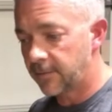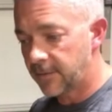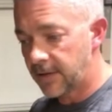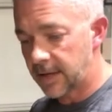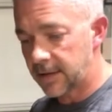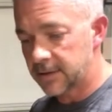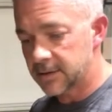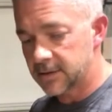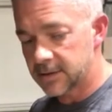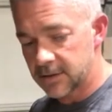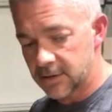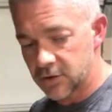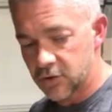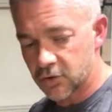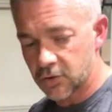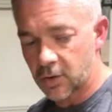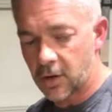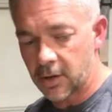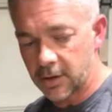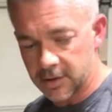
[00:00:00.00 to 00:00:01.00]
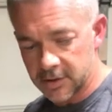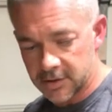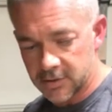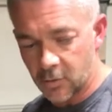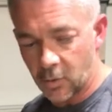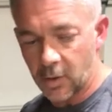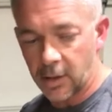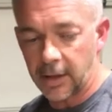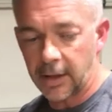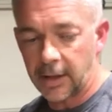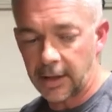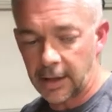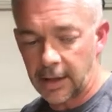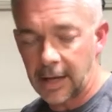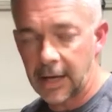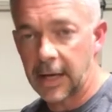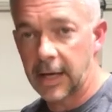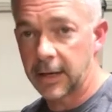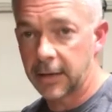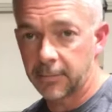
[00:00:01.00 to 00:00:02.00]
That is the strongest way
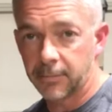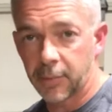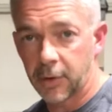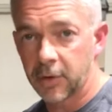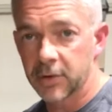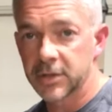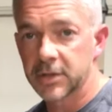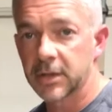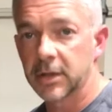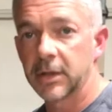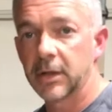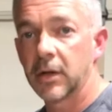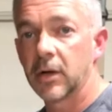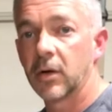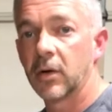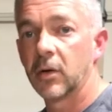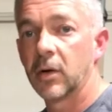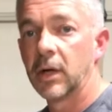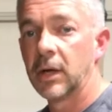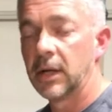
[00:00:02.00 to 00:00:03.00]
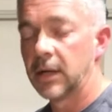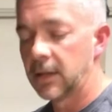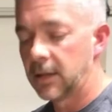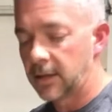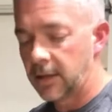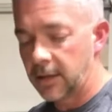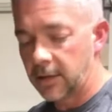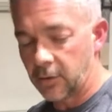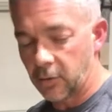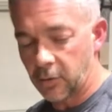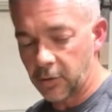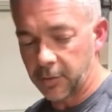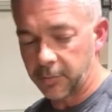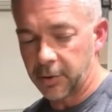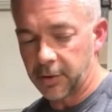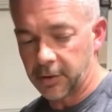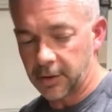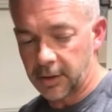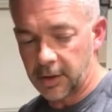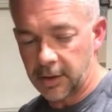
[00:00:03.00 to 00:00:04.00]
I personally know in order to
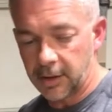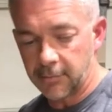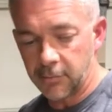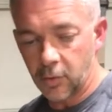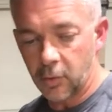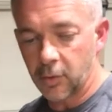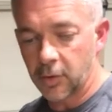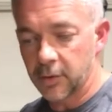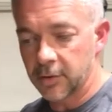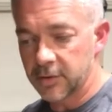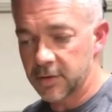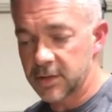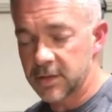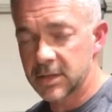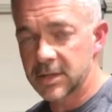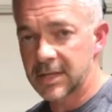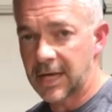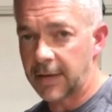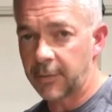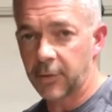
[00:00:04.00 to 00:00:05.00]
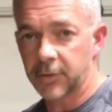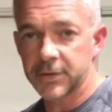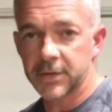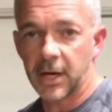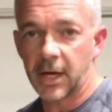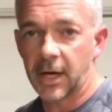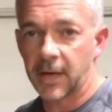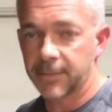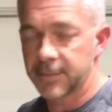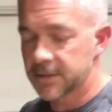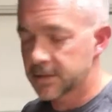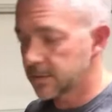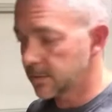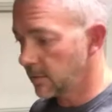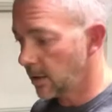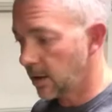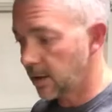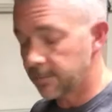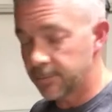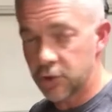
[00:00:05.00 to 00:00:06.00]
put cutting boards, tabletops,
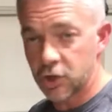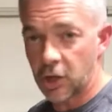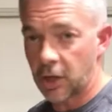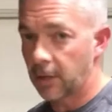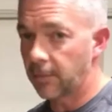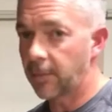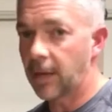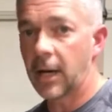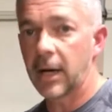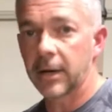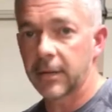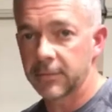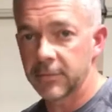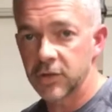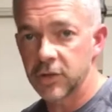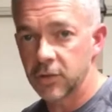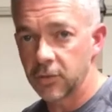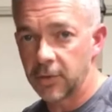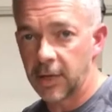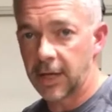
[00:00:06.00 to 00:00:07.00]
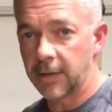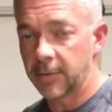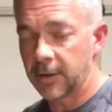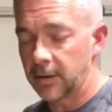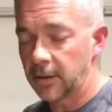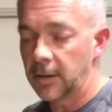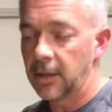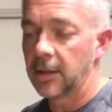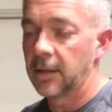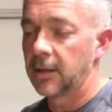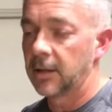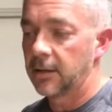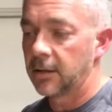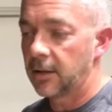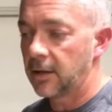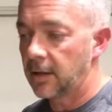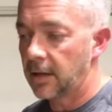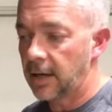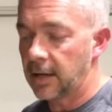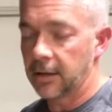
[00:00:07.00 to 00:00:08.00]
um, chair bottoms, you name it.
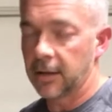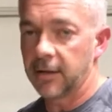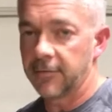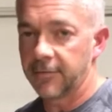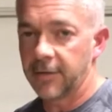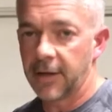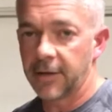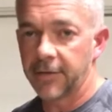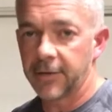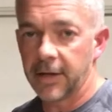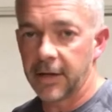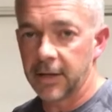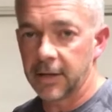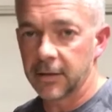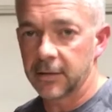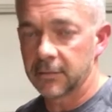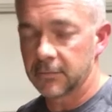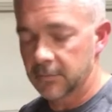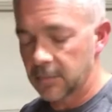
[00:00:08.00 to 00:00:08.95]
I love that thing.